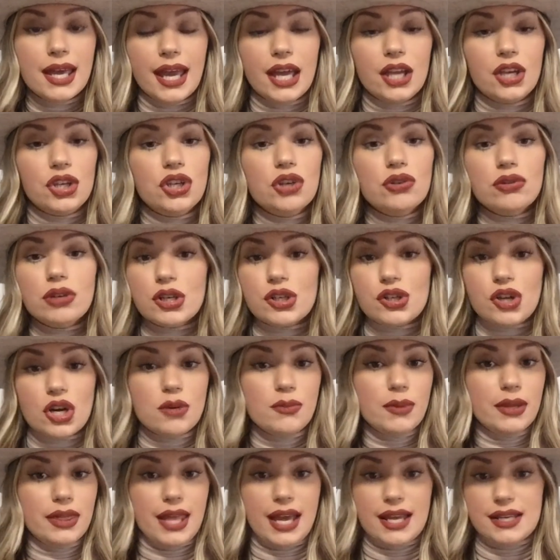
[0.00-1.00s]
And you
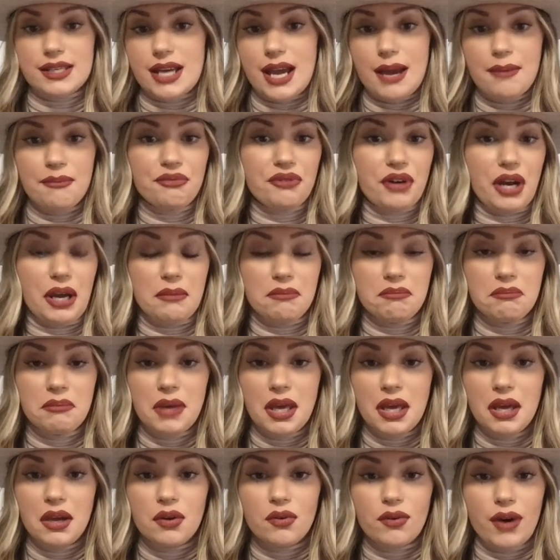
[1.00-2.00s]
determine that time frame,
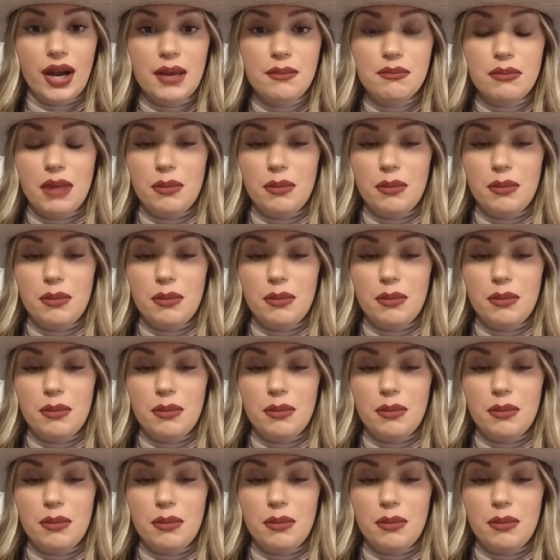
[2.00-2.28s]
right?